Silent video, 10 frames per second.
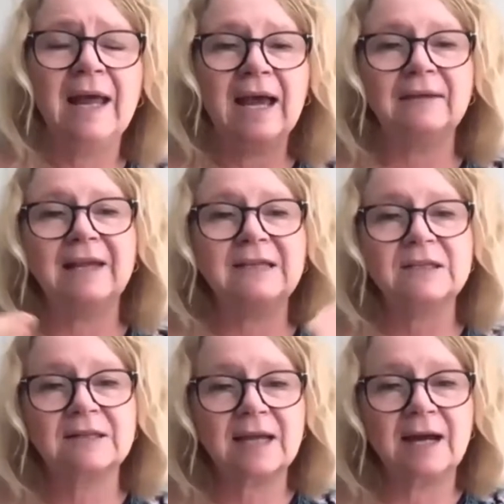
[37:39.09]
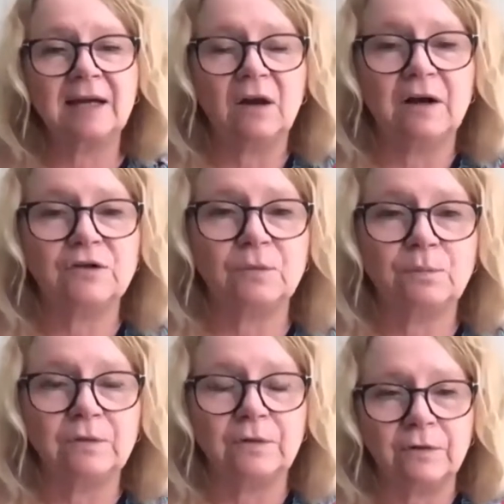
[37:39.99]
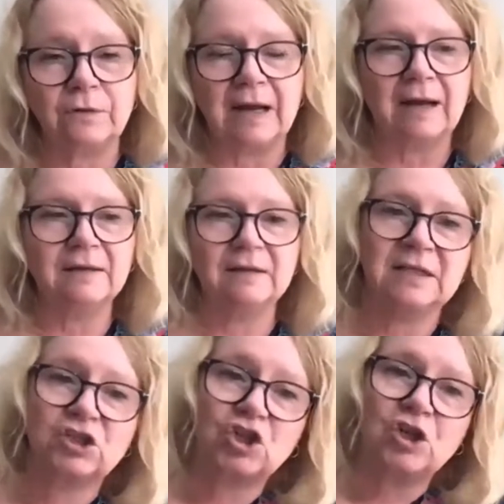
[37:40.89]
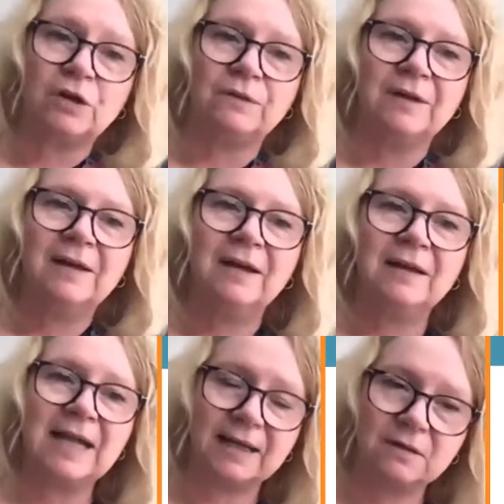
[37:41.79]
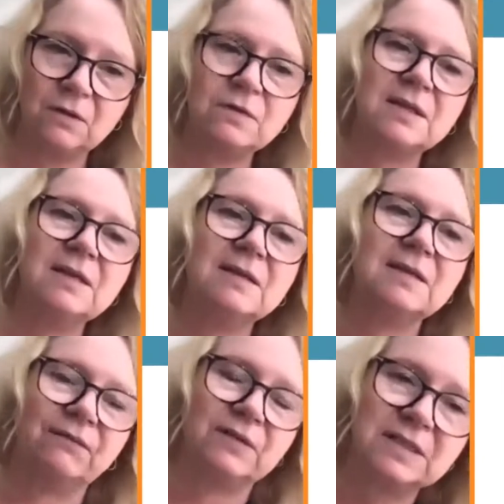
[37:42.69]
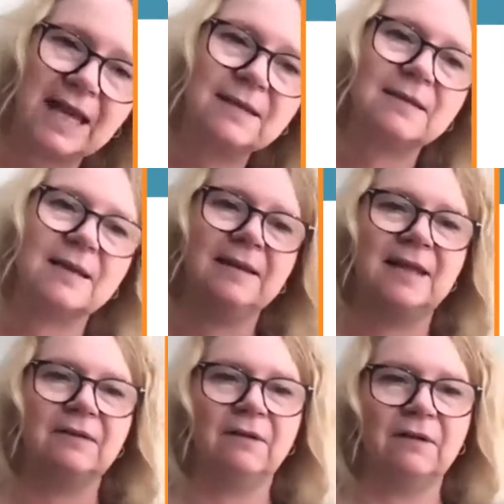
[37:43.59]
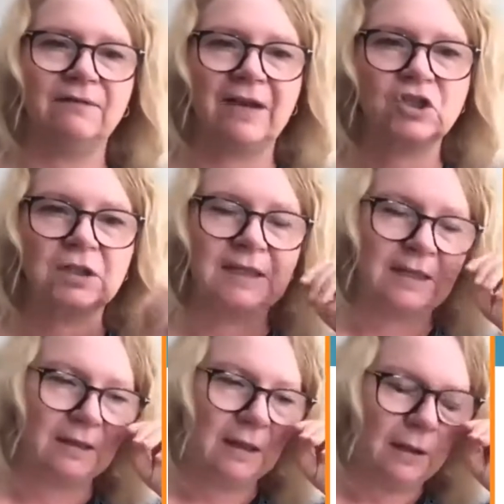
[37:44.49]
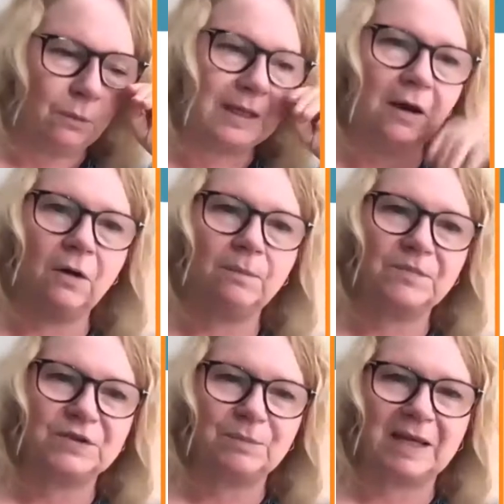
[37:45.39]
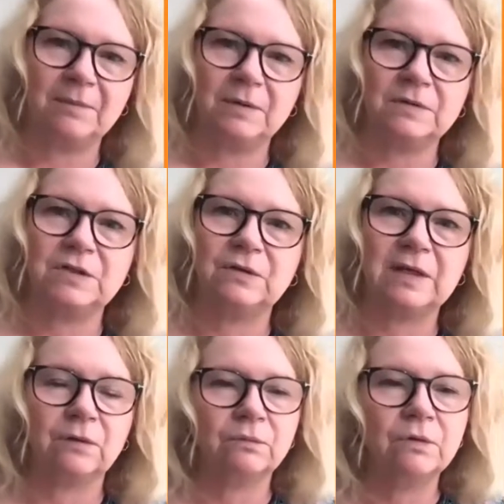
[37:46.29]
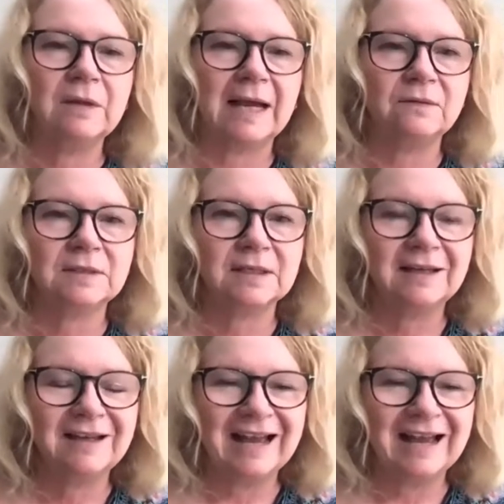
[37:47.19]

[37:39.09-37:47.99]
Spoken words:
and they decide on your additional diagnosis, different tests, and then eventually we hope to be able to either rule out